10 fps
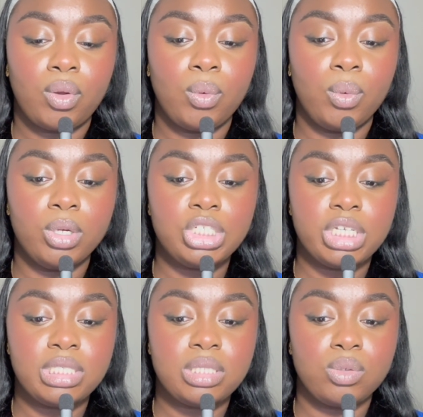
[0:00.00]
or
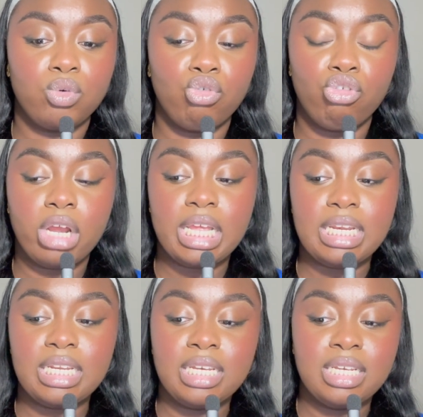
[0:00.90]
just
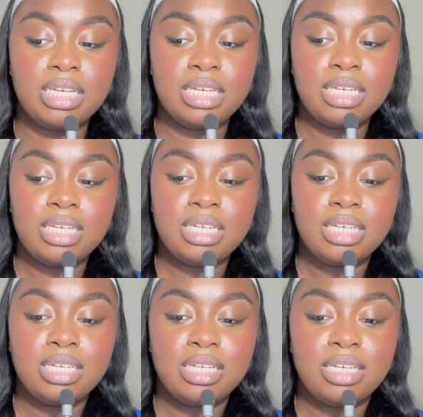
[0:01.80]
run
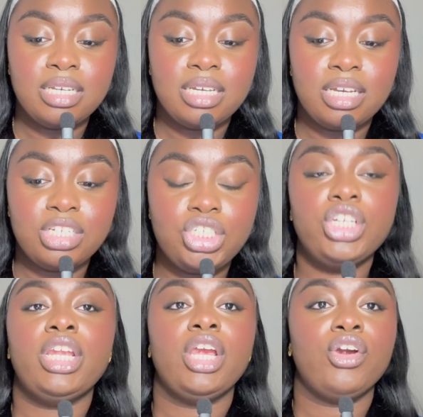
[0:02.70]
a
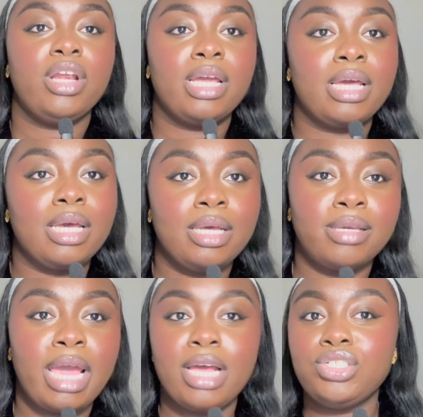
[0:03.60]
generic
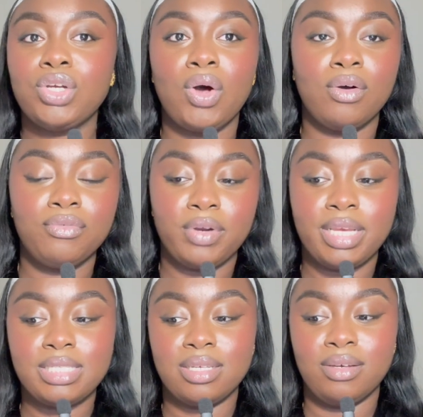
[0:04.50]
catch all
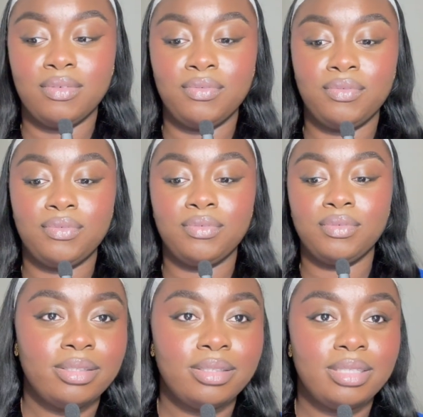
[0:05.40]
phrase of
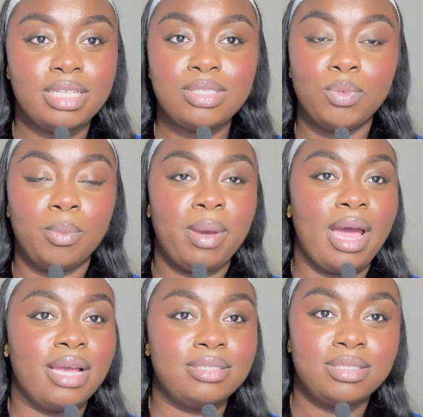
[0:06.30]
this will
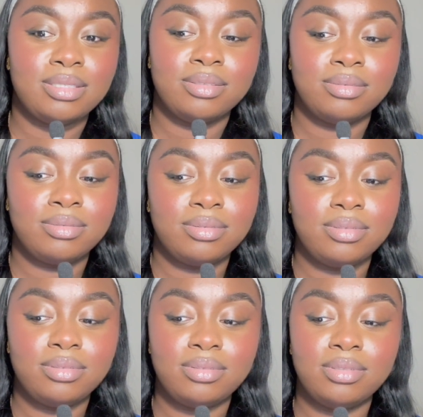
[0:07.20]
pass.
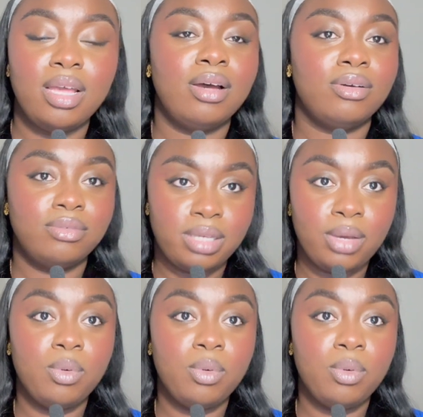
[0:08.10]
No, it